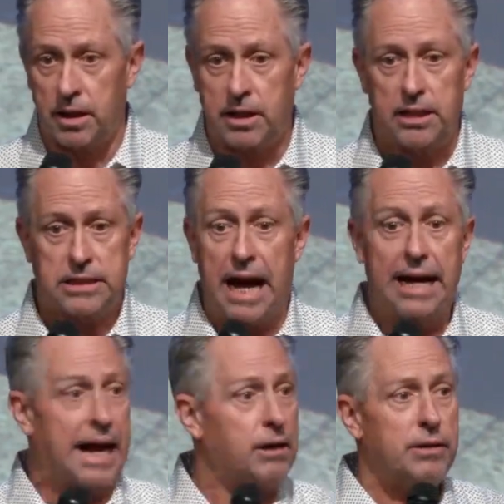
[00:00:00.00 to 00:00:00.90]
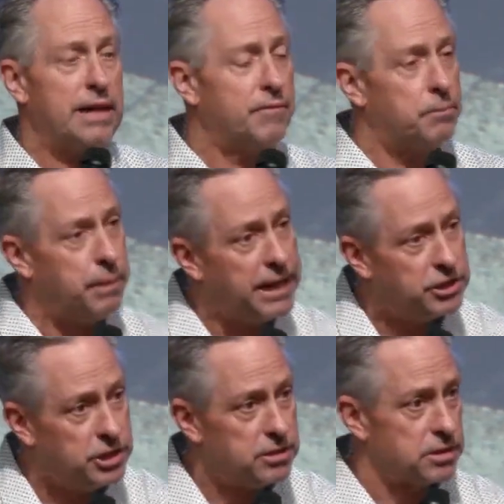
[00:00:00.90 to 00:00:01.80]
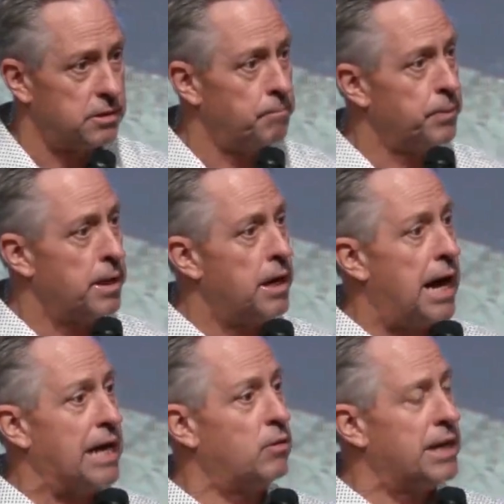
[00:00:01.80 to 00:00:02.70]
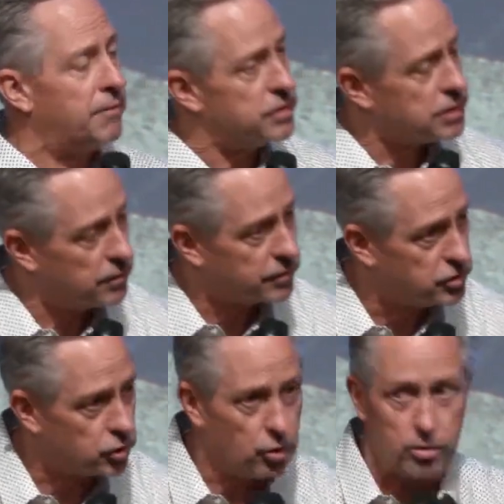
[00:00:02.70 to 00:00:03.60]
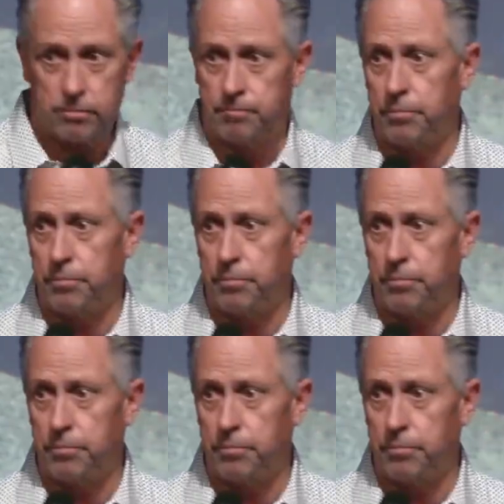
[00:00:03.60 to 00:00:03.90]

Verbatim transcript: Because I, I don't have the patience, I don't have the self control,